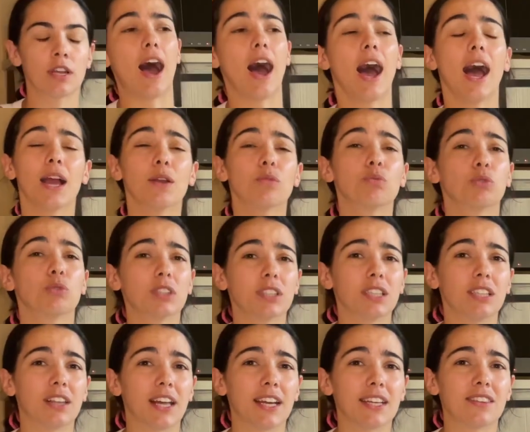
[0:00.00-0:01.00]
I really
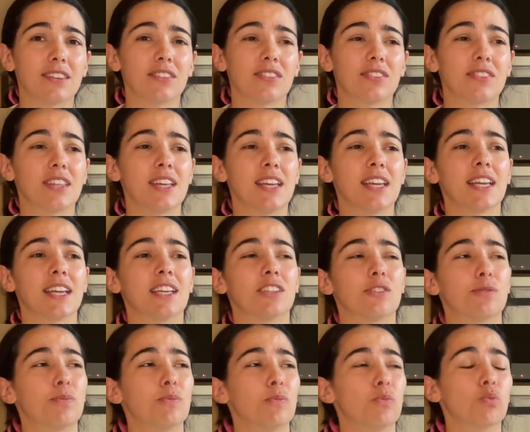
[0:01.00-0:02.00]
like this thing. It's
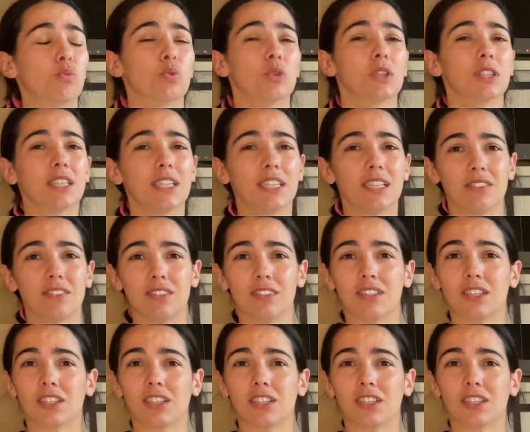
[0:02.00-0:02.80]
really easy to